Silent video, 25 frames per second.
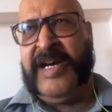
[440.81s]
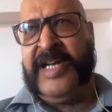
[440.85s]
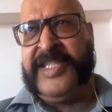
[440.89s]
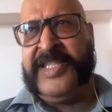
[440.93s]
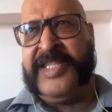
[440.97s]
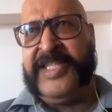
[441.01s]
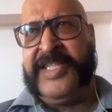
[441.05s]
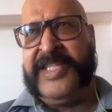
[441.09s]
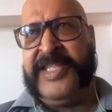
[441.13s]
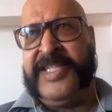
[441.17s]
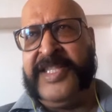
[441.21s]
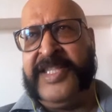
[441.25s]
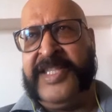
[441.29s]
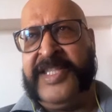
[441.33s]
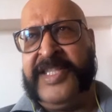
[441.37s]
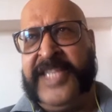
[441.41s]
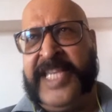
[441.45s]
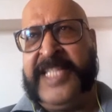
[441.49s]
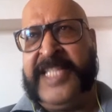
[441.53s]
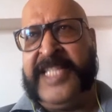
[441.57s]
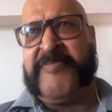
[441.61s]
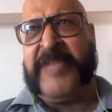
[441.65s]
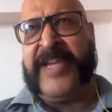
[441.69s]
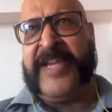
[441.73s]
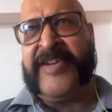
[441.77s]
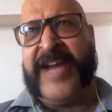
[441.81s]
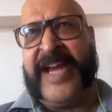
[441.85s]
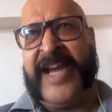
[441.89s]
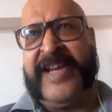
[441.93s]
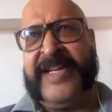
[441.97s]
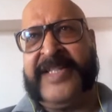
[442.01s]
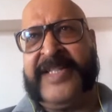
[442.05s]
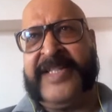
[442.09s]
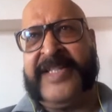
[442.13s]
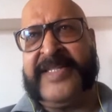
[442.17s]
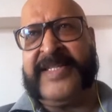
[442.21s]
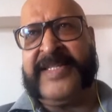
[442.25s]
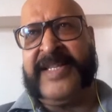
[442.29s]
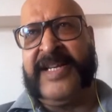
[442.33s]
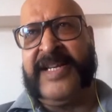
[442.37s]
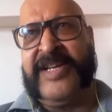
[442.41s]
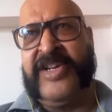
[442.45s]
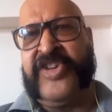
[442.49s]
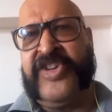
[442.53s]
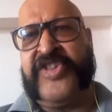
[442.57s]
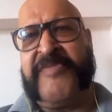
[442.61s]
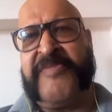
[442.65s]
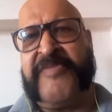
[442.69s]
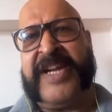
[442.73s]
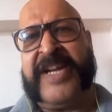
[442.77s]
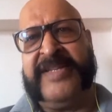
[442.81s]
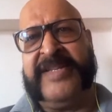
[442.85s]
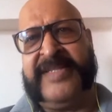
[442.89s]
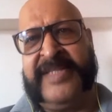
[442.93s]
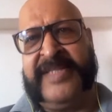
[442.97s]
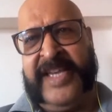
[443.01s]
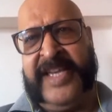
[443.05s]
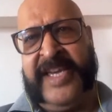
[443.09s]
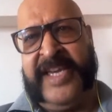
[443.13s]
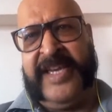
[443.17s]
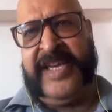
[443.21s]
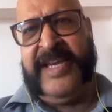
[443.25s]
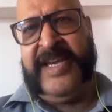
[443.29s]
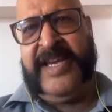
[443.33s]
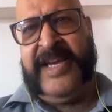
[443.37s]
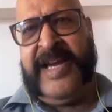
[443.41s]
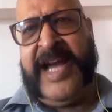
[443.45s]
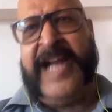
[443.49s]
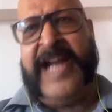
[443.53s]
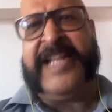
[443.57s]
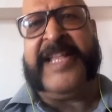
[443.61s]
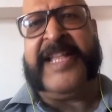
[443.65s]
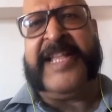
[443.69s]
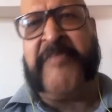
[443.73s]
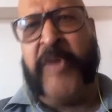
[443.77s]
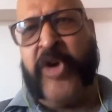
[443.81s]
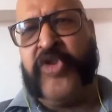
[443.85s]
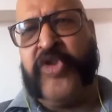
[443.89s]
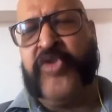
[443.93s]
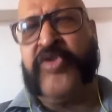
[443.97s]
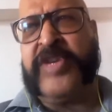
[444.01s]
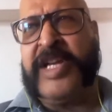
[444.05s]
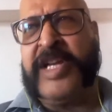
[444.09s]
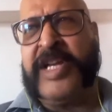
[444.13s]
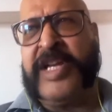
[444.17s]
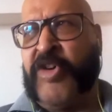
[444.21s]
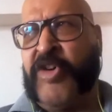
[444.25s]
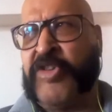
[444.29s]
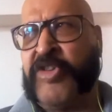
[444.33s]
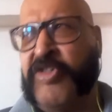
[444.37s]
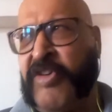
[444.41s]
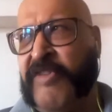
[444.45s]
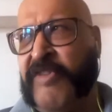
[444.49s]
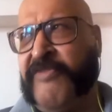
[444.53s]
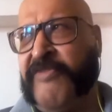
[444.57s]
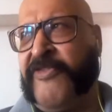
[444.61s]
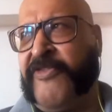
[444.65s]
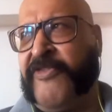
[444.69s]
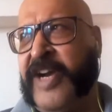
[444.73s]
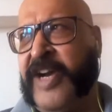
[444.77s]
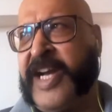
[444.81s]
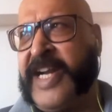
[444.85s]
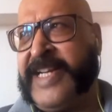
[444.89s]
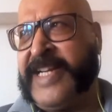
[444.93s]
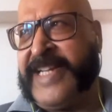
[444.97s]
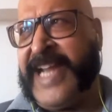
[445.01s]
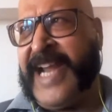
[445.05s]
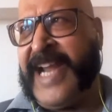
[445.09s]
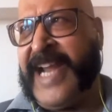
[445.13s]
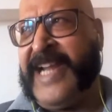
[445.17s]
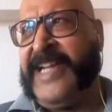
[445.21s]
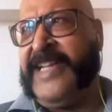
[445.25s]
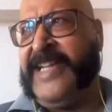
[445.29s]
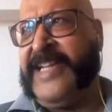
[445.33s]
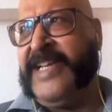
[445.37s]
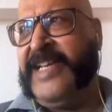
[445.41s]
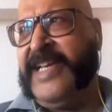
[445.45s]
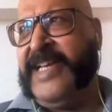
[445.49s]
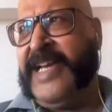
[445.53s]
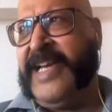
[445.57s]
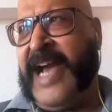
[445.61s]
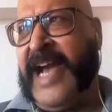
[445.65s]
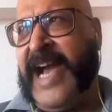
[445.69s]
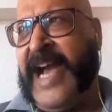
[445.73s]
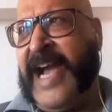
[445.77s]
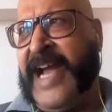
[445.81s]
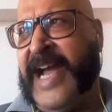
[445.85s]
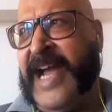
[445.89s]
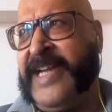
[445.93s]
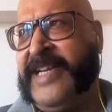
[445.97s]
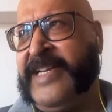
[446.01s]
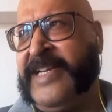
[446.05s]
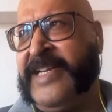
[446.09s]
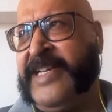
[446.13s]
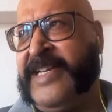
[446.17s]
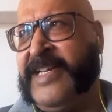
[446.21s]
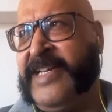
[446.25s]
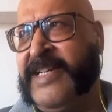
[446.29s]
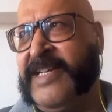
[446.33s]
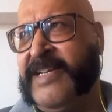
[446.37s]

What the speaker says: these playwrights tremendously, and they borrowed a lot of content and